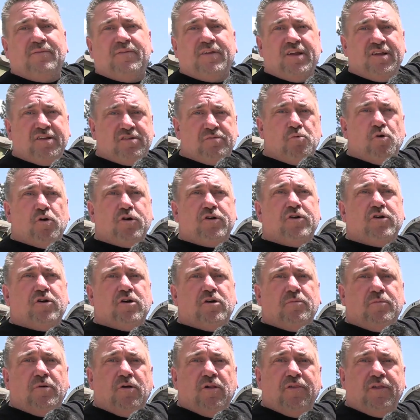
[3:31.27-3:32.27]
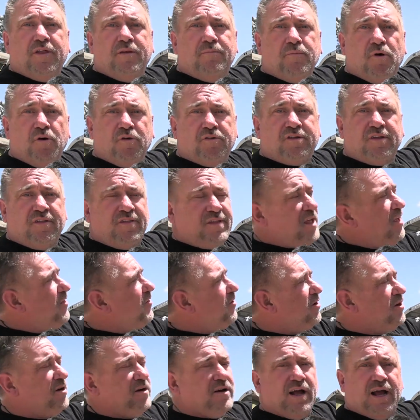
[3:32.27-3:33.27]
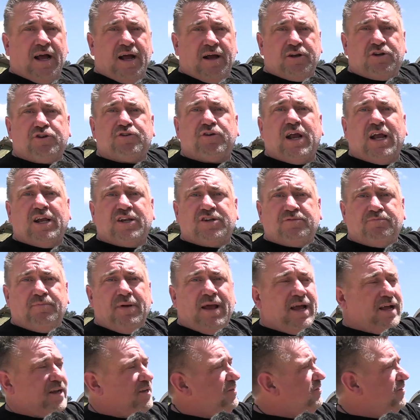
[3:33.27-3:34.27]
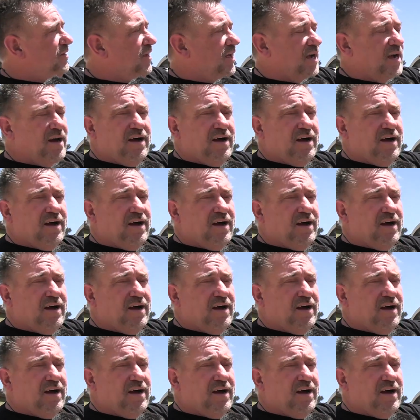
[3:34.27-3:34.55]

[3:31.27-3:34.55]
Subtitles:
is more durable than most of the other trash bags,